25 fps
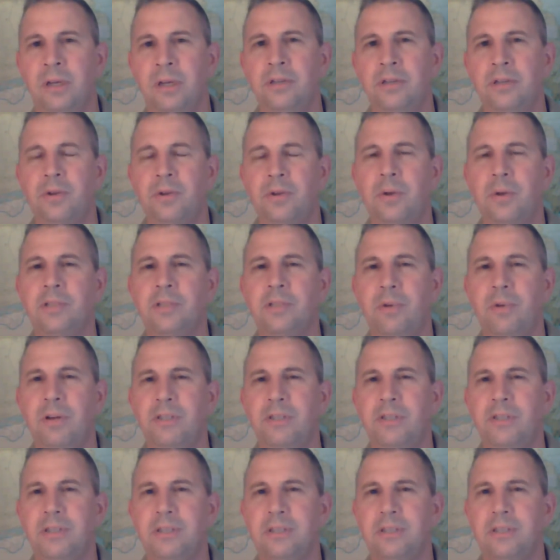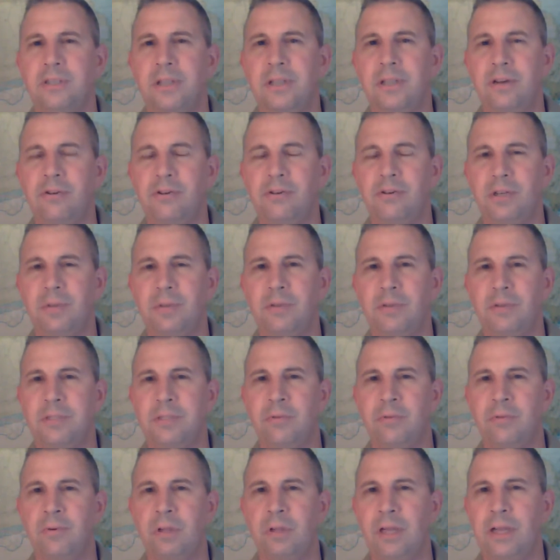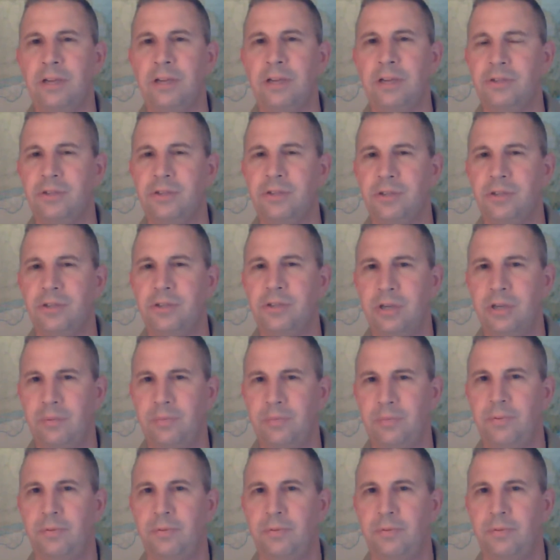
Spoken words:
So in as much as leadership is a relationship,